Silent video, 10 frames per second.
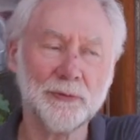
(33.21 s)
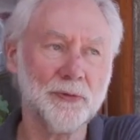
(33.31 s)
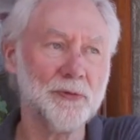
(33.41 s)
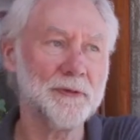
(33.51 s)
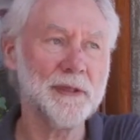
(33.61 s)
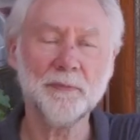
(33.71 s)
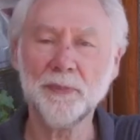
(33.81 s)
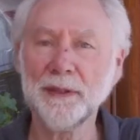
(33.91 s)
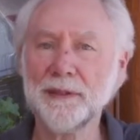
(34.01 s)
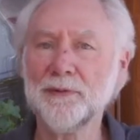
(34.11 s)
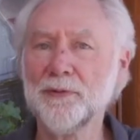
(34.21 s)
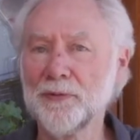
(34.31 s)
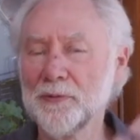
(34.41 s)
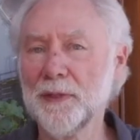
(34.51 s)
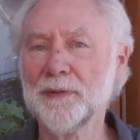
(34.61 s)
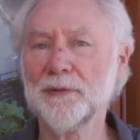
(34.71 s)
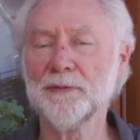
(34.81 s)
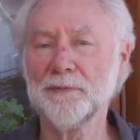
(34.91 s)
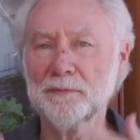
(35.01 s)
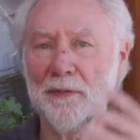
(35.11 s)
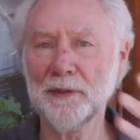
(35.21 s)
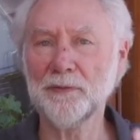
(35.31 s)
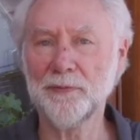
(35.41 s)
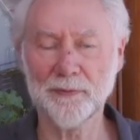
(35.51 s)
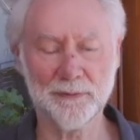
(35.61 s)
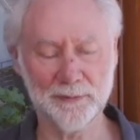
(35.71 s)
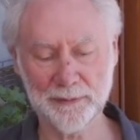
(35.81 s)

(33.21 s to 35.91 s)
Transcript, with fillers: George Ogumban, Jervis Butler. Wonderful,